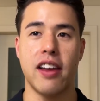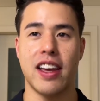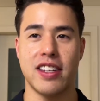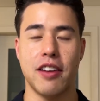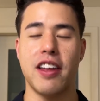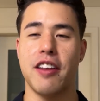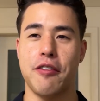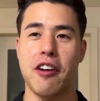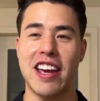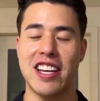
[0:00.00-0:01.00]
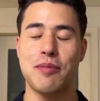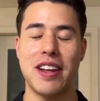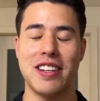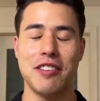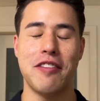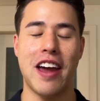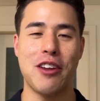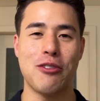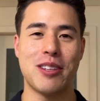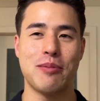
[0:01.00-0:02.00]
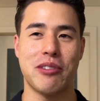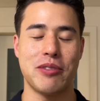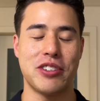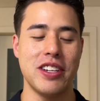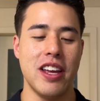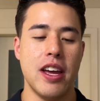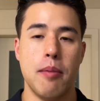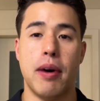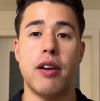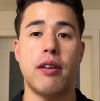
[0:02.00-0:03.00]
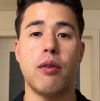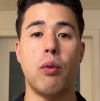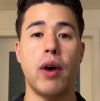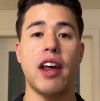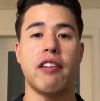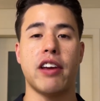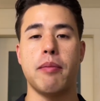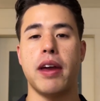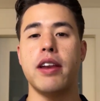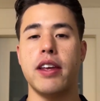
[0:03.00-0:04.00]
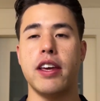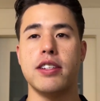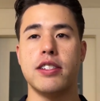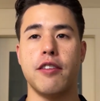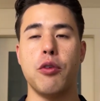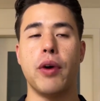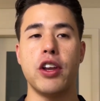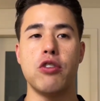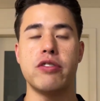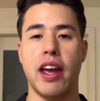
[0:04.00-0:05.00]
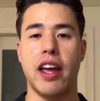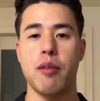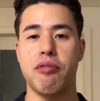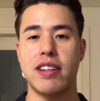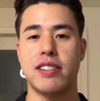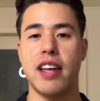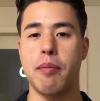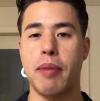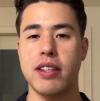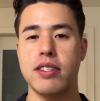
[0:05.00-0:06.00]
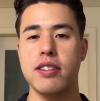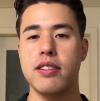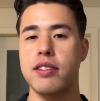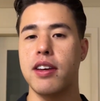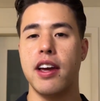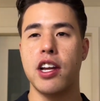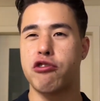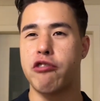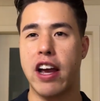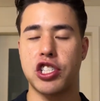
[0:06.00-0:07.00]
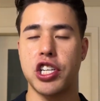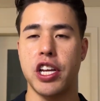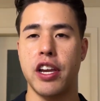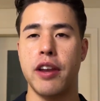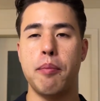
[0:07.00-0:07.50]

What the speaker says: yeah, it's a very expensive annual subscription. But what I'd recommend is, if you want to use the enterprise databases, Traction,